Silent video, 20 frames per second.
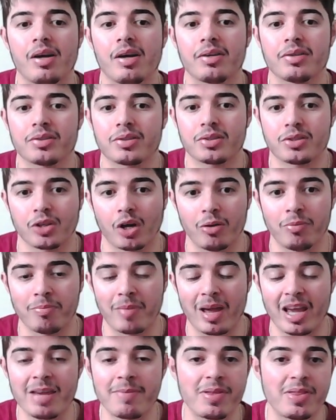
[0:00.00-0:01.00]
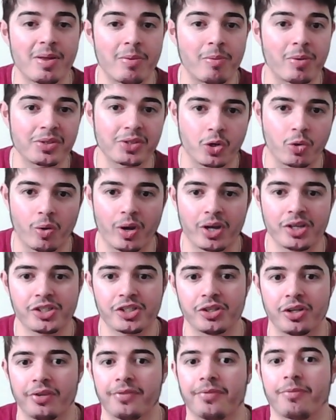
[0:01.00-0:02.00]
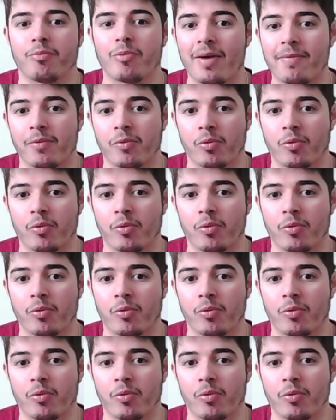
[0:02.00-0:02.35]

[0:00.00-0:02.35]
So maybe there is a question of whether